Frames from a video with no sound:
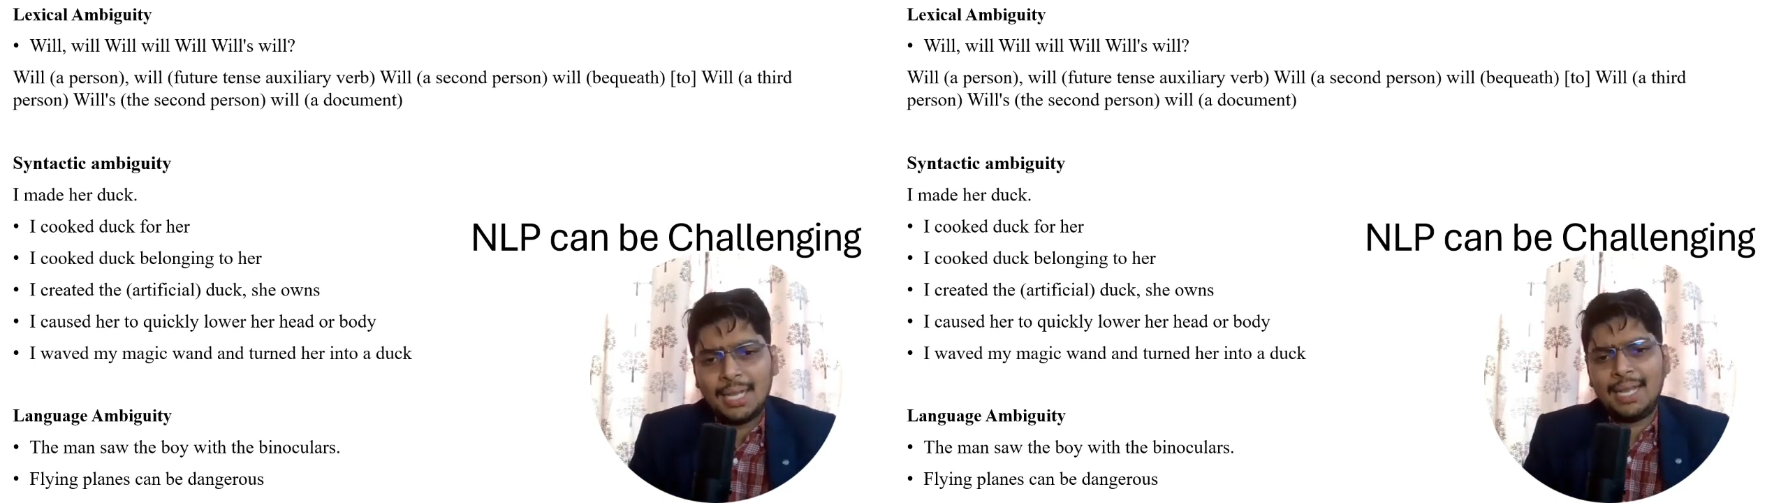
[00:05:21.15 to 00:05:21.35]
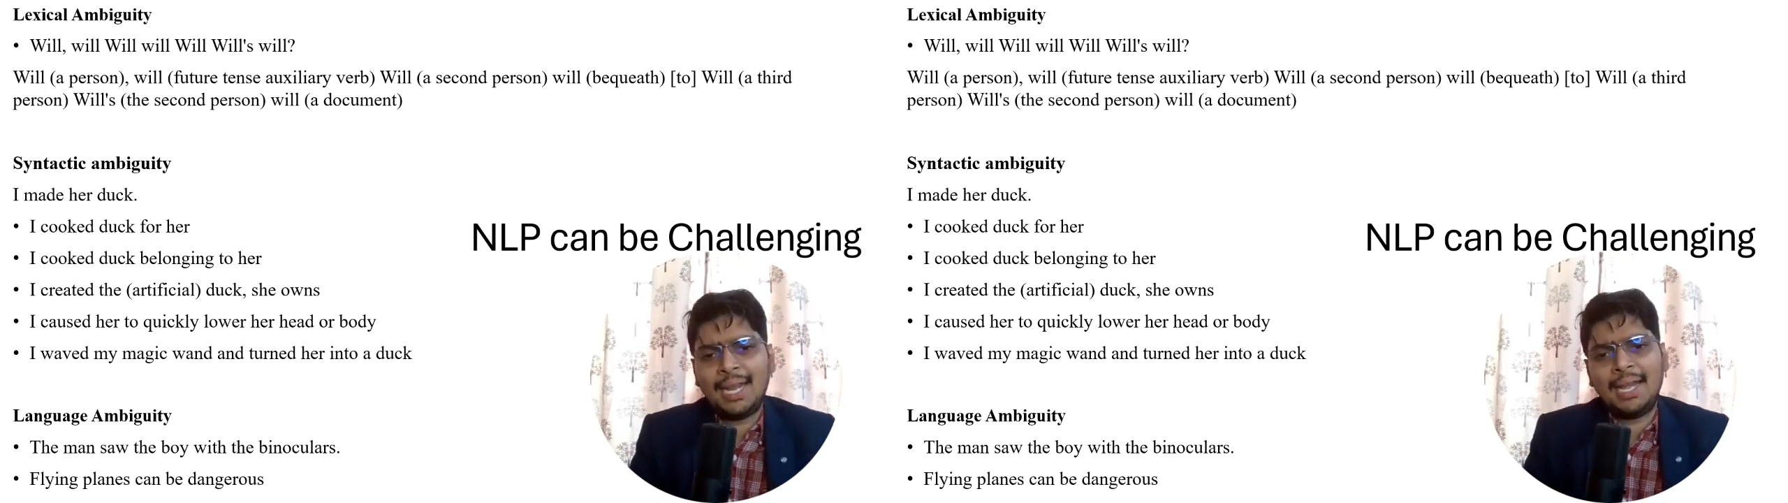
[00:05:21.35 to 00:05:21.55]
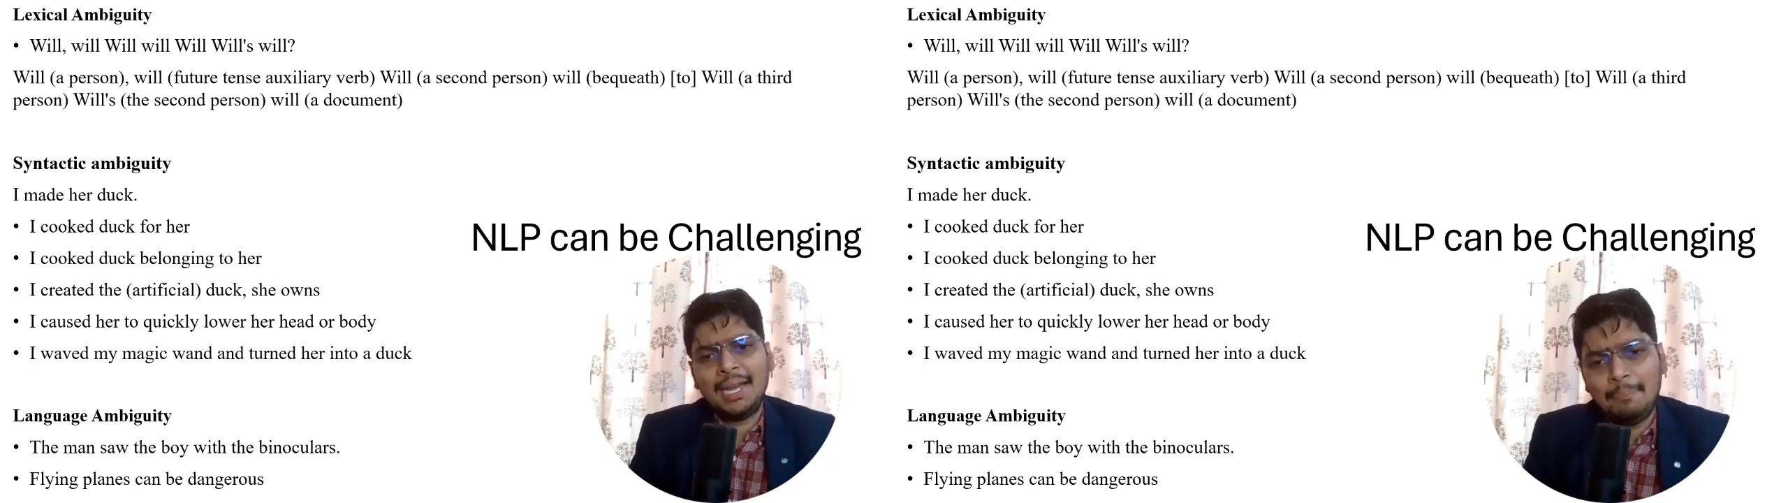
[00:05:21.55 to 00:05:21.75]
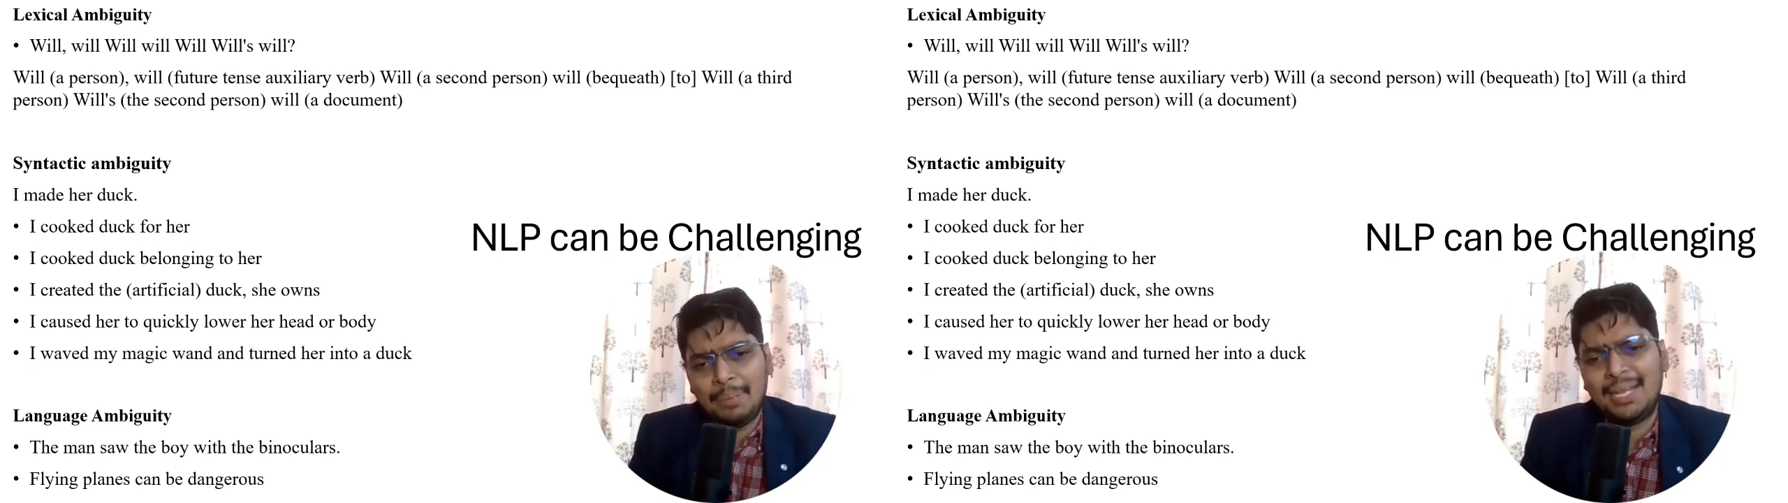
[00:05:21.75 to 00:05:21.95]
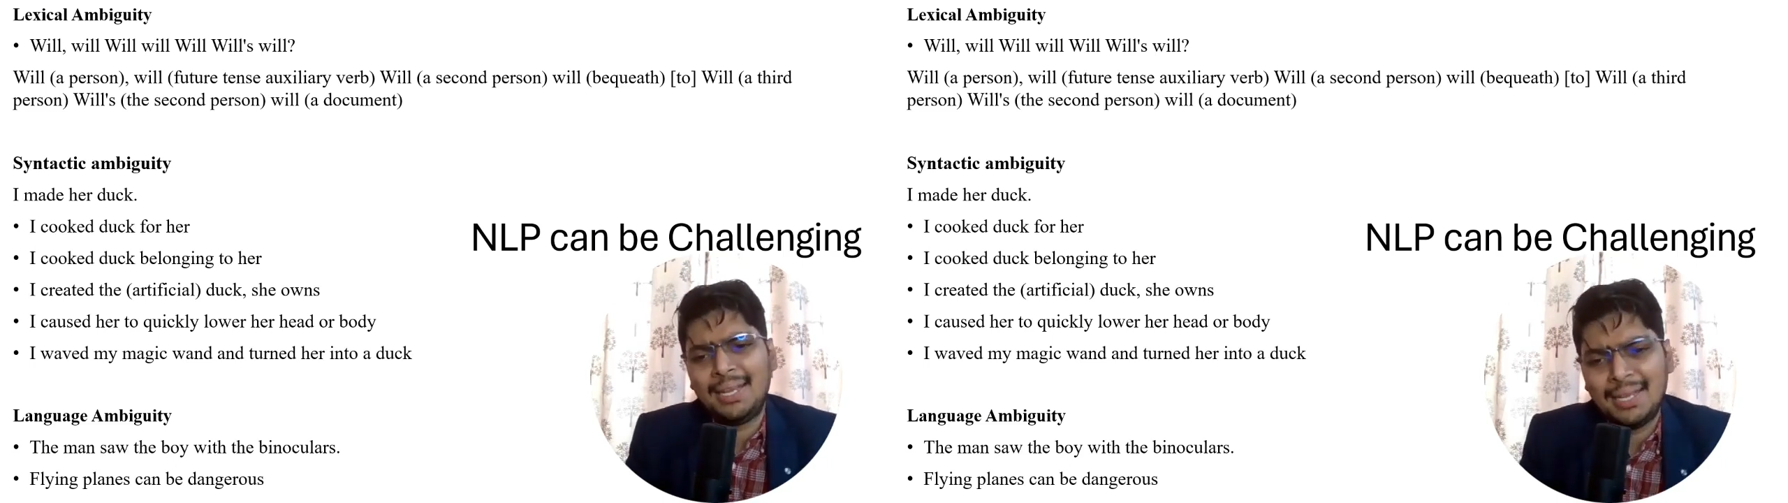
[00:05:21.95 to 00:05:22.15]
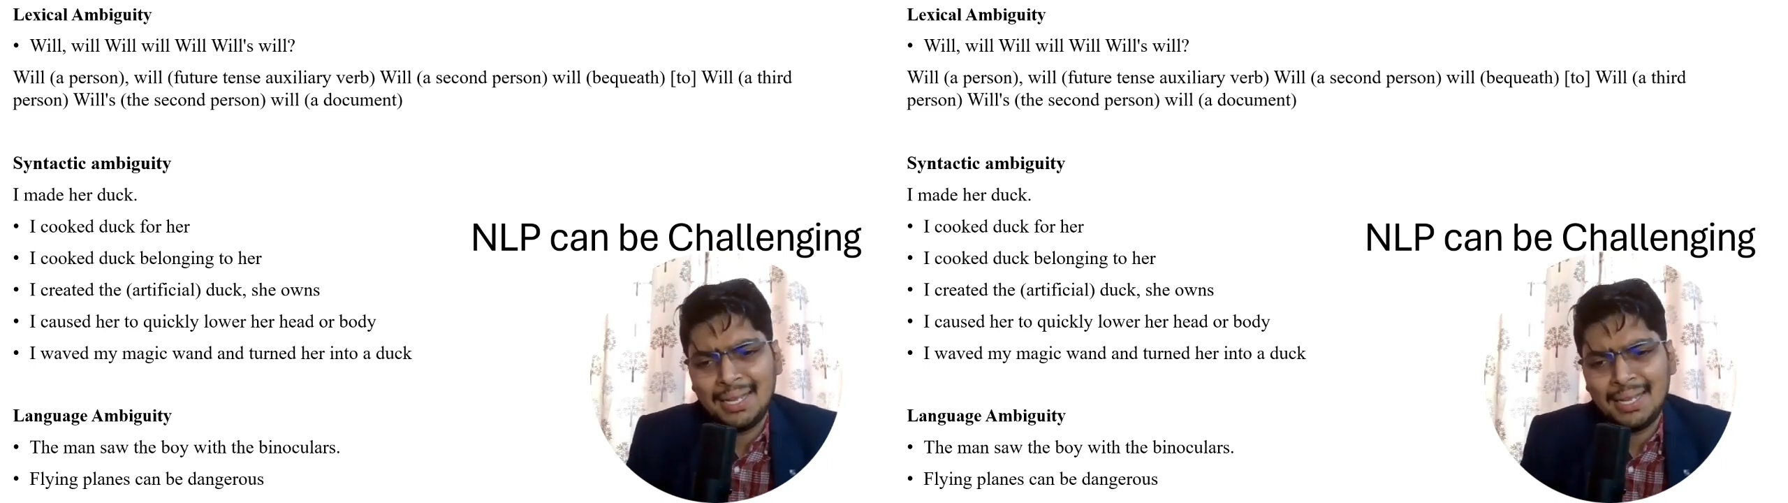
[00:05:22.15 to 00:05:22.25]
in NLP,